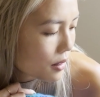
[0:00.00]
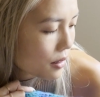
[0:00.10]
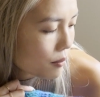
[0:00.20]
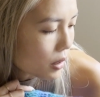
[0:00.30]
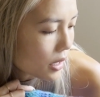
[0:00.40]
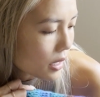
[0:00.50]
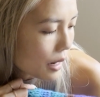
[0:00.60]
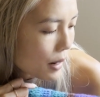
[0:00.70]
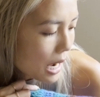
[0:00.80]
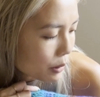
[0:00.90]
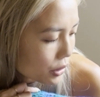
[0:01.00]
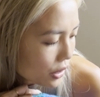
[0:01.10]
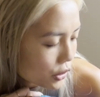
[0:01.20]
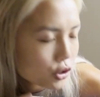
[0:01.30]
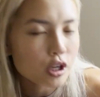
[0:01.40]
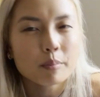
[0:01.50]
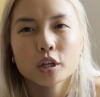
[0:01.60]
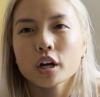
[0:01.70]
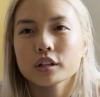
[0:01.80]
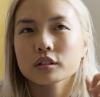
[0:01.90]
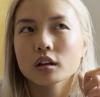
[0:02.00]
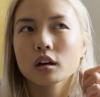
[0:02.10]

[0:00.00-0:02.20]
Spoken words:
But I'm happy with how this turned out because